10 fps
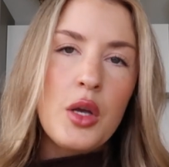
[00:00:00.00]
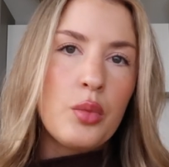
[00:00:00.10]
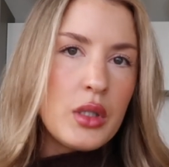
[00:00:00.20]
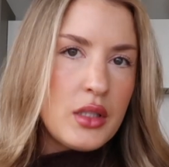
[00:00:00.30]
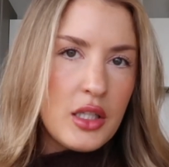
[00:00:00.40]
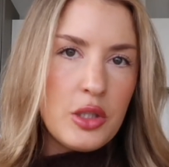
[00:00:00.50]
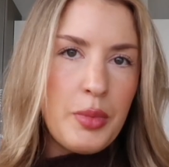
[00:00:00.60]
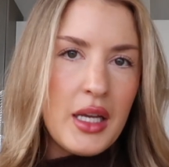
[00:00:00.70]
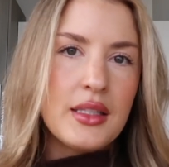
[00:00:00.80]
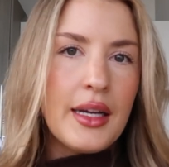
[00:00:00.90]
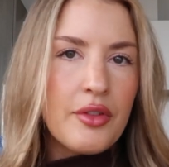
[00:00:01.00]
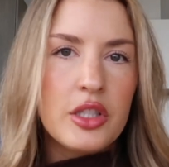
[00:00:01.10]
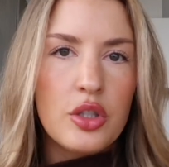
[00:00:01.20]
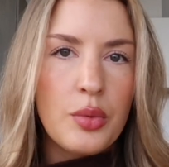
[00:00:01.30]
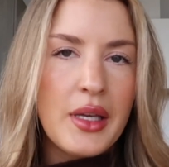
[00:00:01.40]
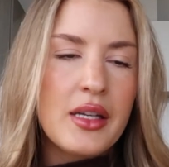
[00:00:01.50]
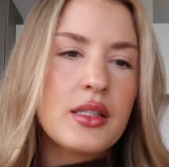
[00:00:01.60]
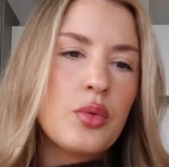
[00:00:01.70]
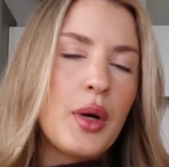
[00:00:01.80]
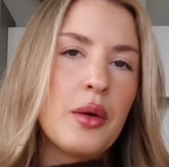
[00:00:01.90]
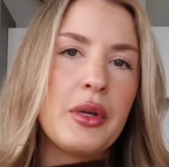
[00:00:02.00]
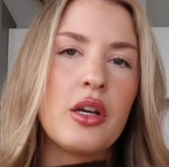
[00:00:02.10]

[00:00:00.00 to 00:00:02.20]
We touch base every 2 weeks where we